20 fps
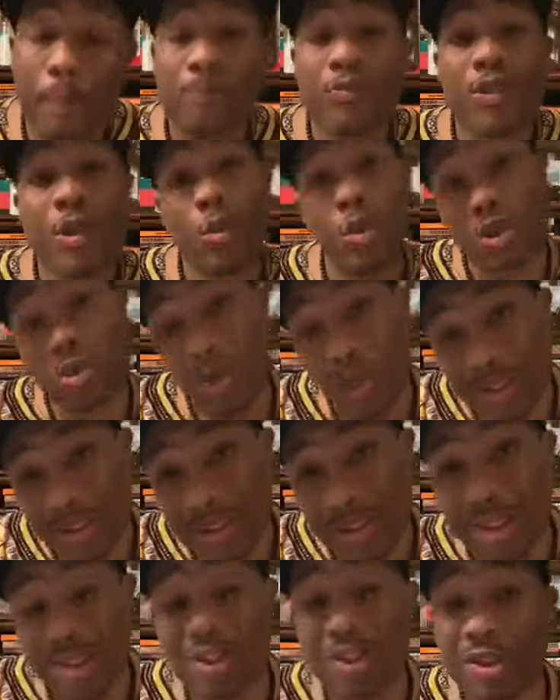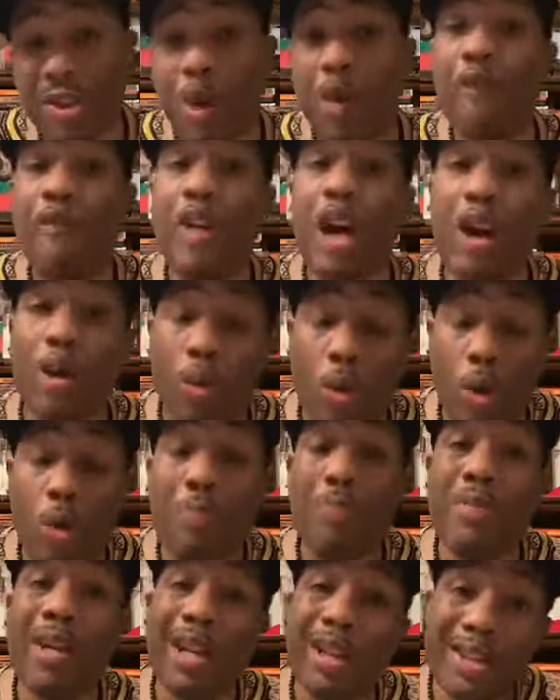which was the, you know, federal
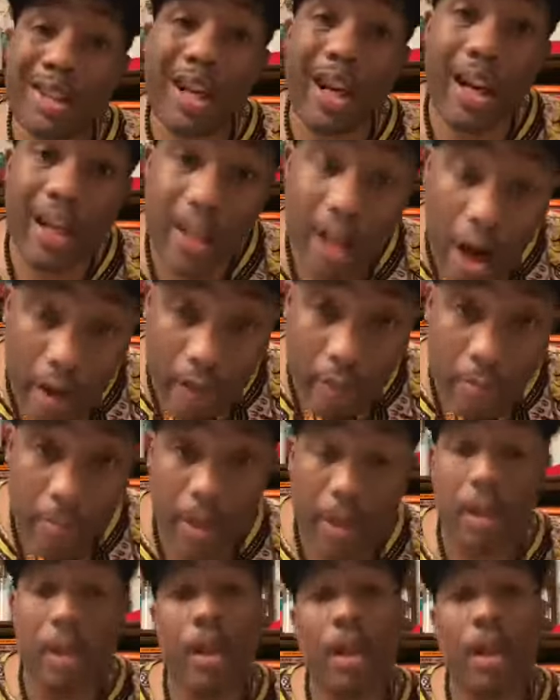military government